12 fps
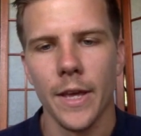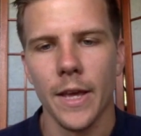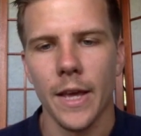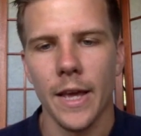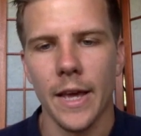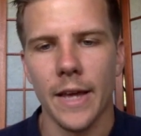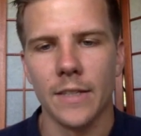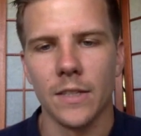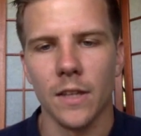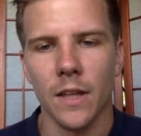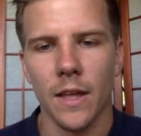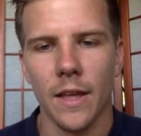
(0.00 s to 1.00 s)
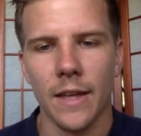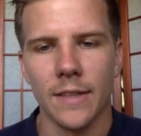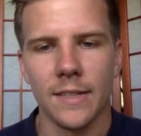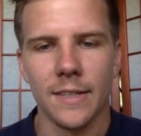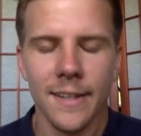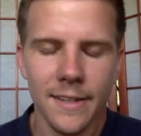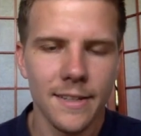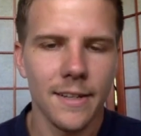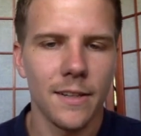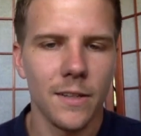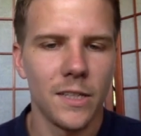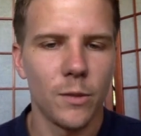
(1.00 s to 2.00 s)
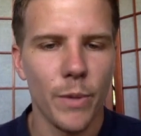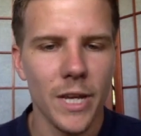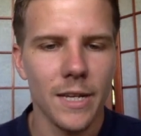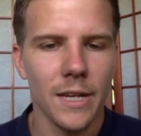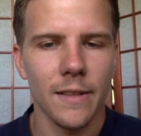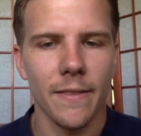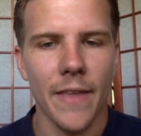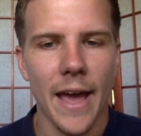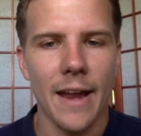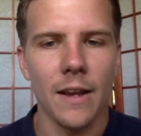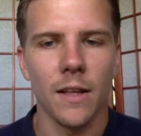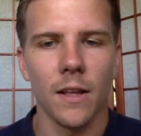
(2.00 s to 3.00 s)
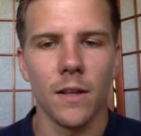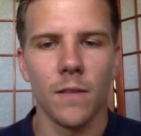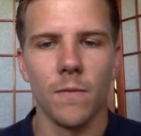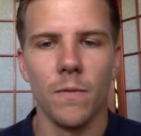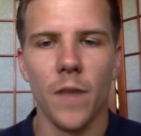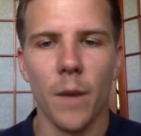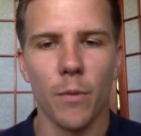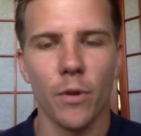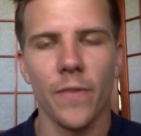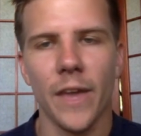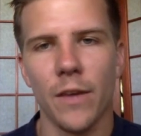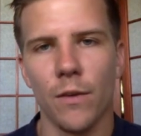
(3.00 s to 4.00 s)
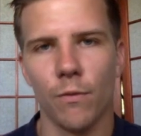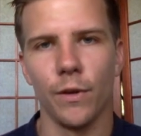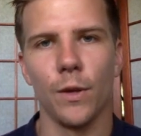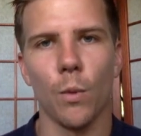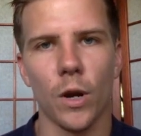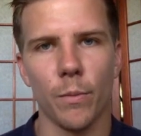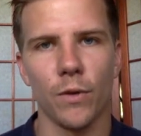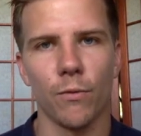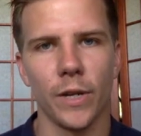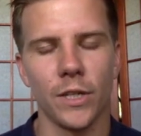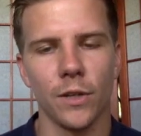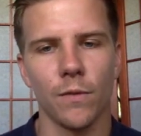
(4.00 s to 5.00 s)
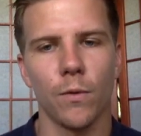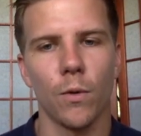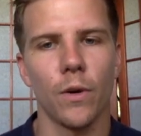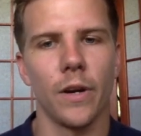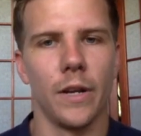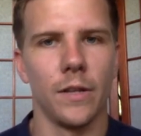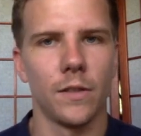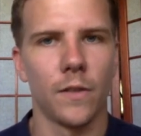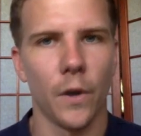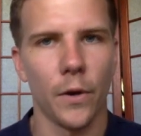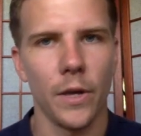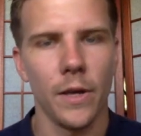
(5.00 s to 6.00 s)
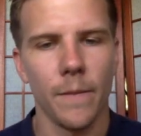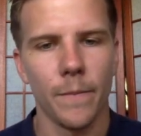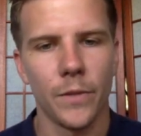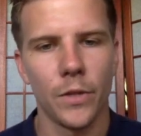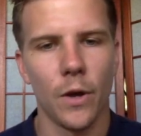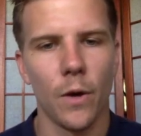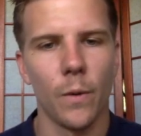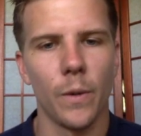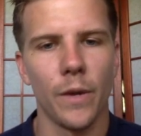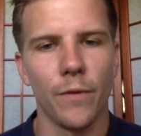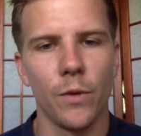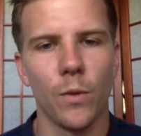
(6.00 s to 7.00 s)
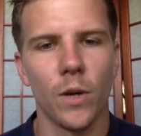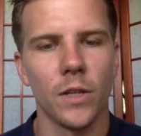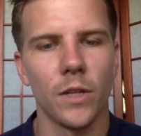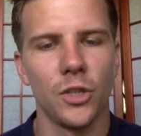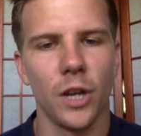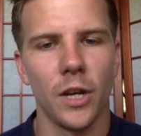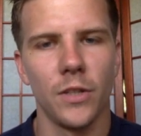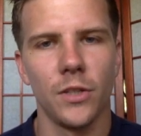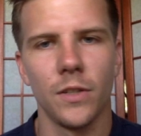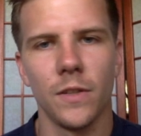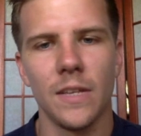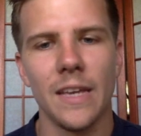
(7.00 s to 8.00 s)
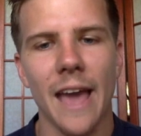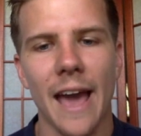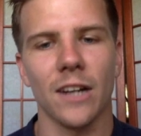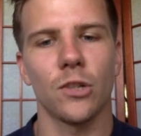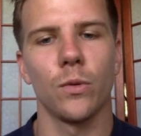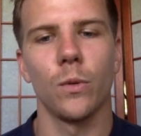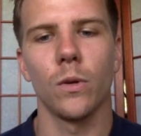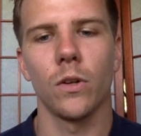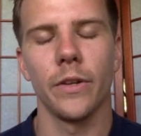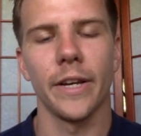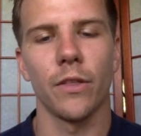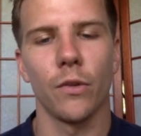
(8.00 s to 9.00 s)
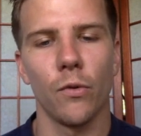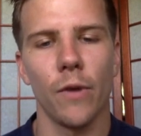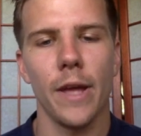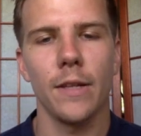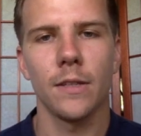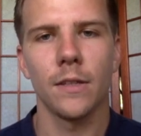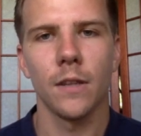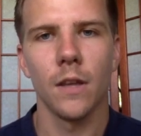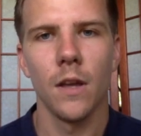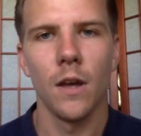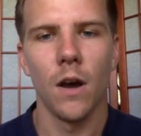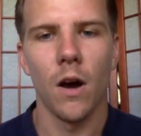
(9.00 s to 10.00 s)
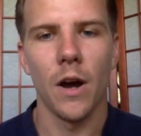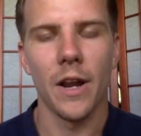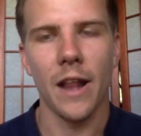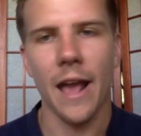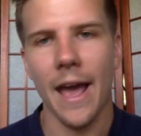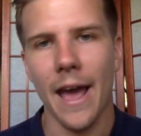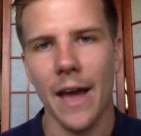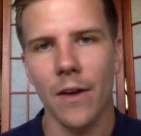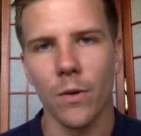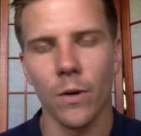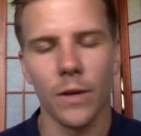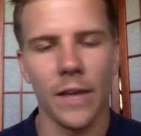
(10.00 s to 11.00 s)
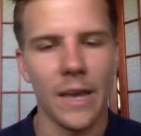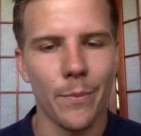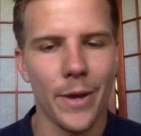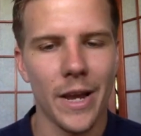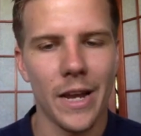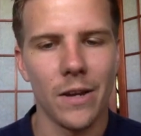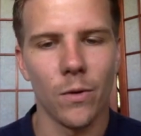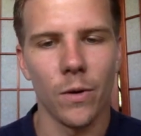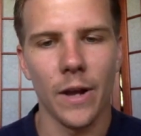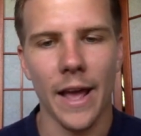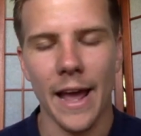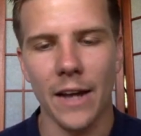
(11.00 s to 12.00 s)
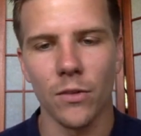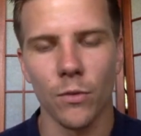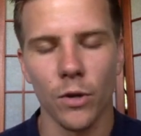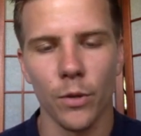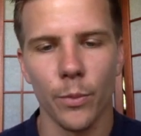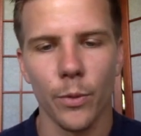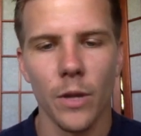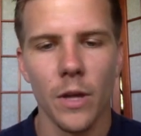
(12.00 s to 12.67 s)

And statistically speaking, that number that you really want to be reaching for is 30. So if you want to judge the actual click-through rates on an ad or a campaign or an ad group,